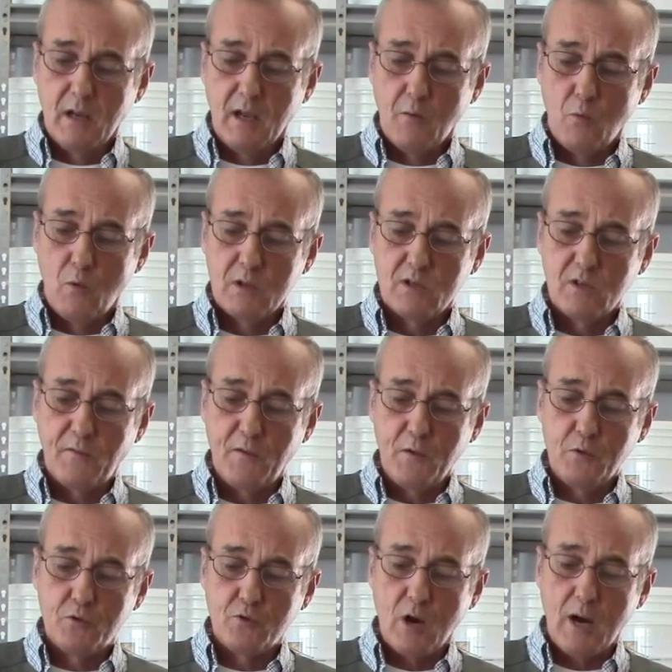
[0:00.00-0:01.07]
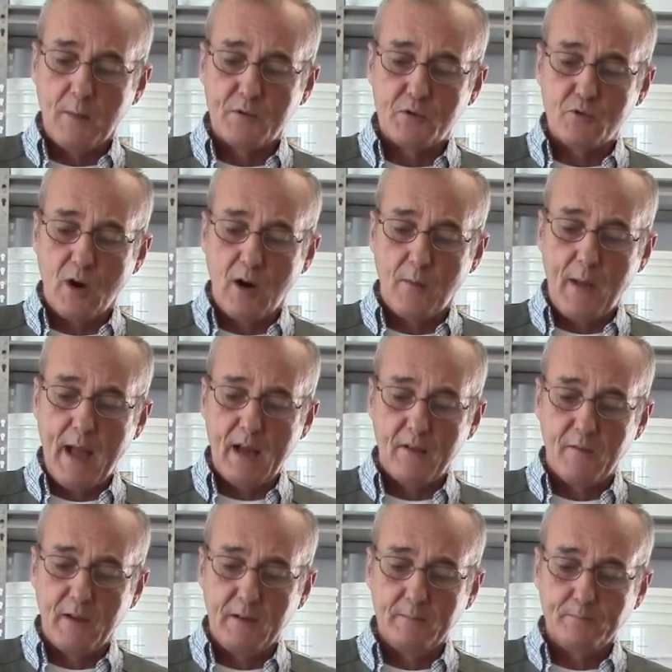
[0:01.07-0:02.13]
And once a few drops drop
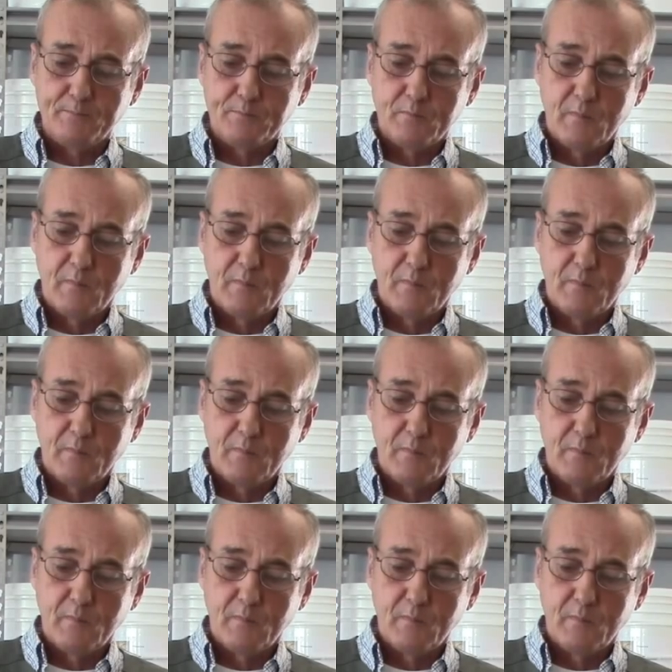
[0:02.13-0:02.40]
out of it,